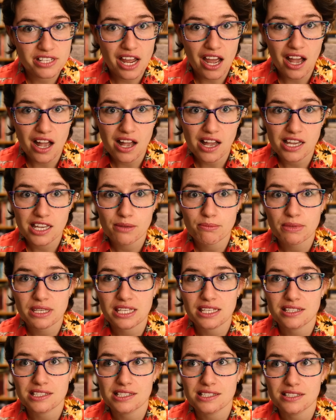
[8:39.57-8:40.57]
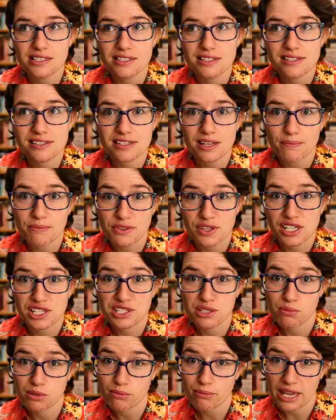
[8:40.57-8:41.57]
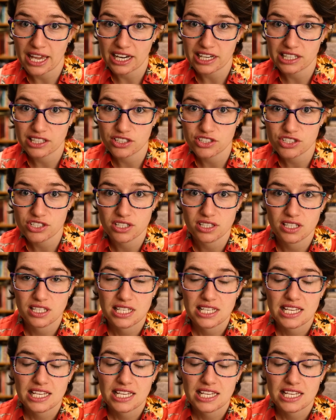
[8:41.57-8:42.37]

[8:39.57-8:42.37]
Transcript: time is something to be managed.